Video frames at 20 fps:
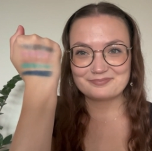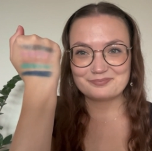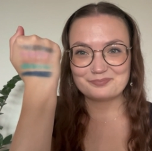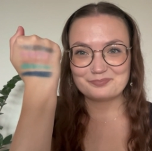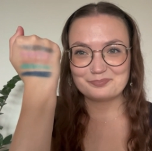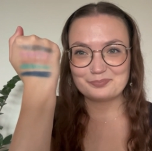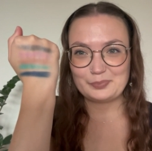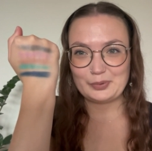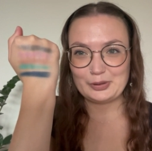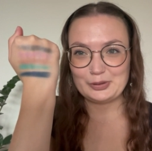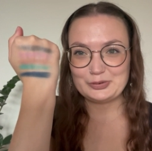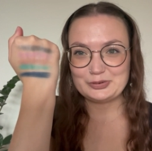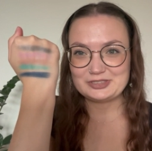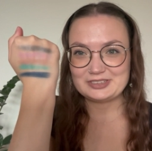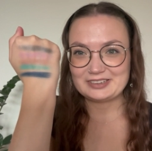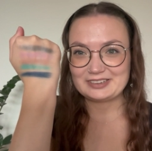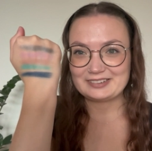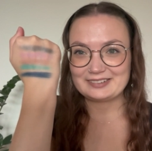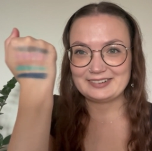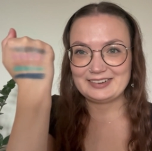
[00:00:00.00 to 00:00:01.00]
blues
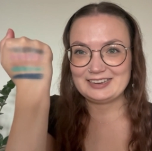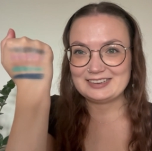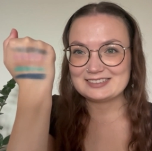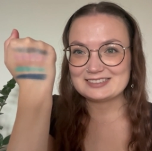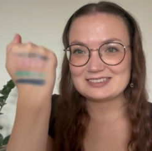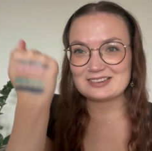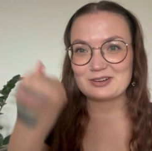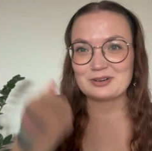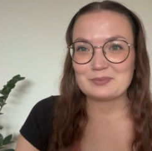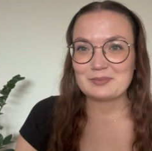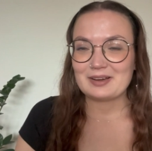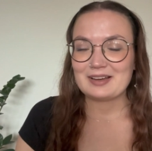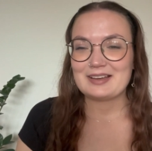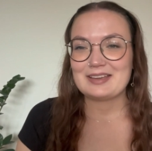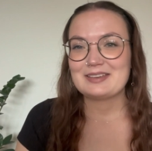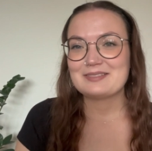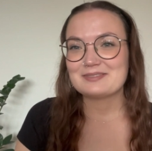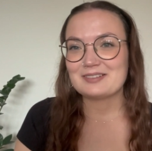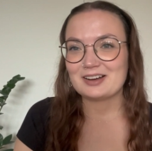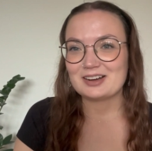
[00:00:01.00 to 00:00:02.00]
and greens on
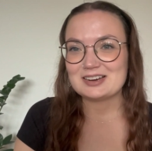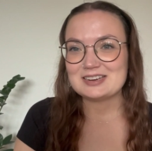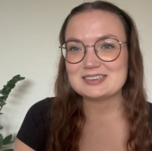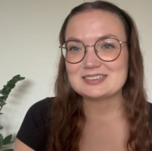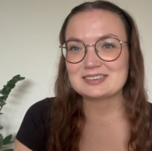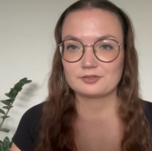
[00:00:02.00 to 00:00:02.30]
my eyes.